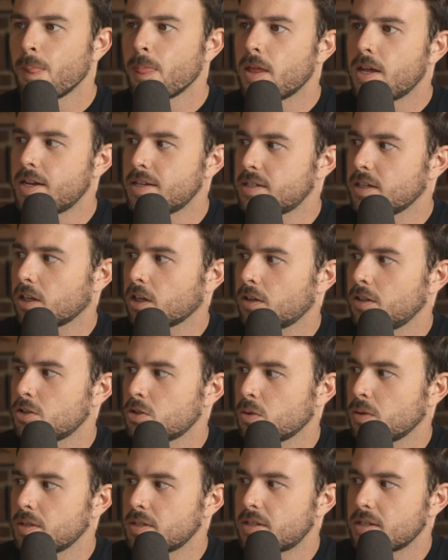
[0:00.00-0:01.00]
And as it
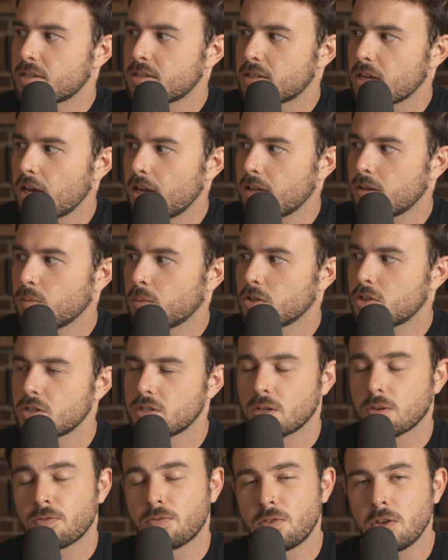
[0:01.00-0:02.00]
conjoins the sun, which
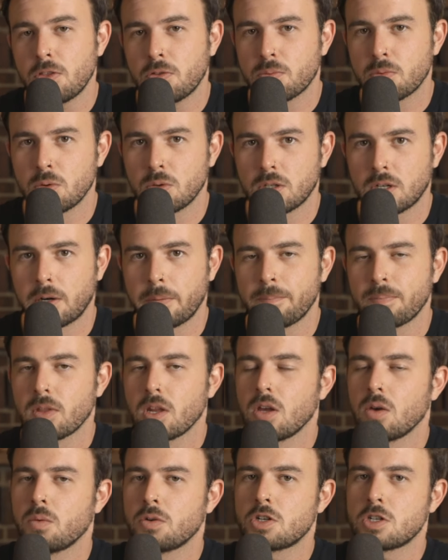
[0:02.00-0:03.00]
is your fifth ruler,
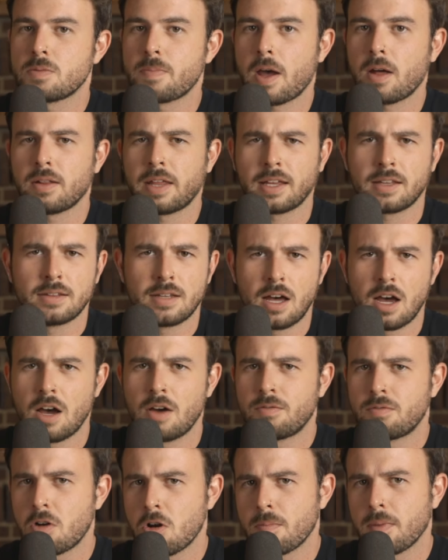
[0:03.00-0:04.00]
which is about like
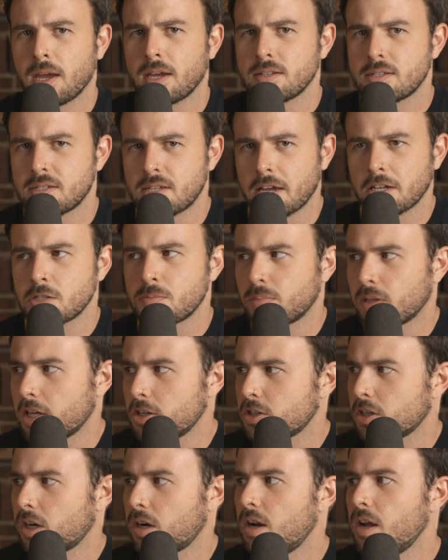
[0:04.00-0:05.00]
love, romance, sex,
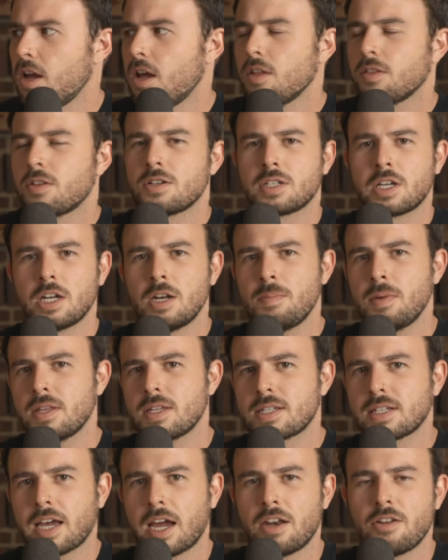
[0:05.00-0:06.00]
pleasure, there's going to be
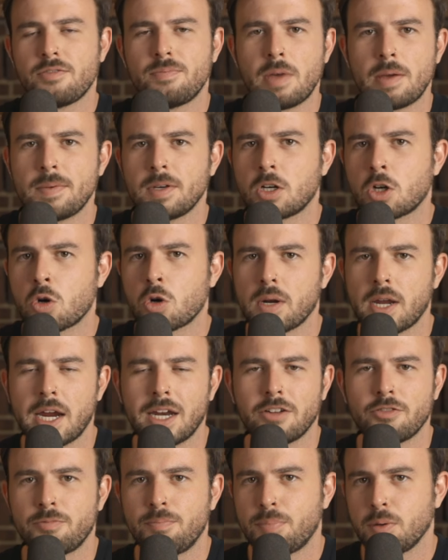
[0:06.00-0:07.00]
this kind of maybe
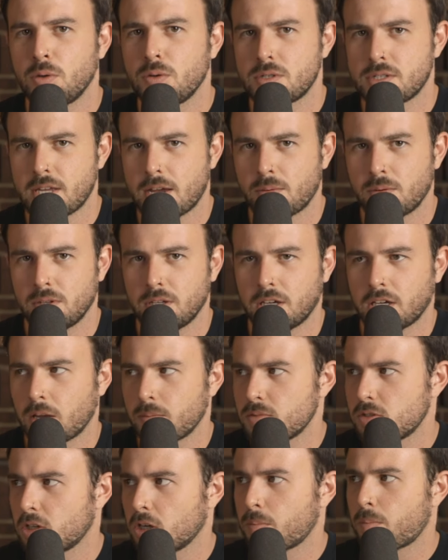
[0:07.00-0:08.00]
creative boost that really
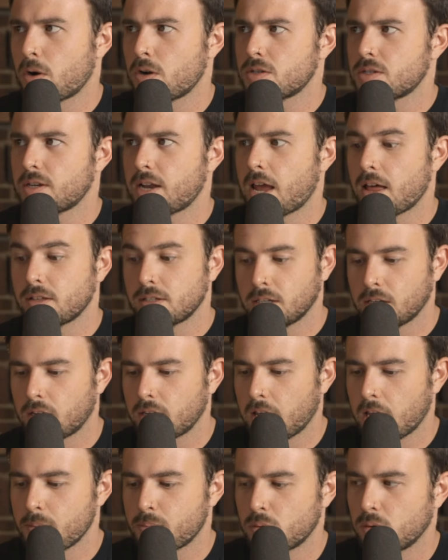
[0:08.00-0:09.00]
comes to your personality on
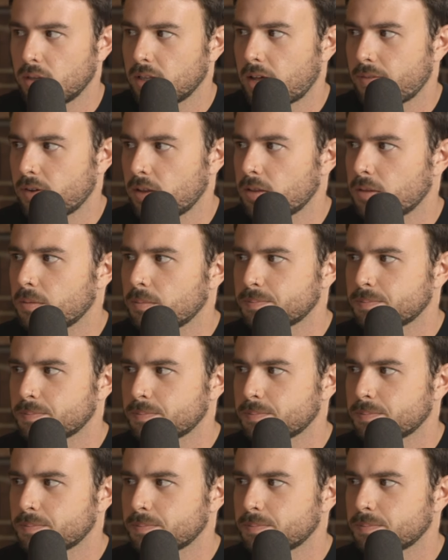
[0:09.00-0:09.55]
April 11th.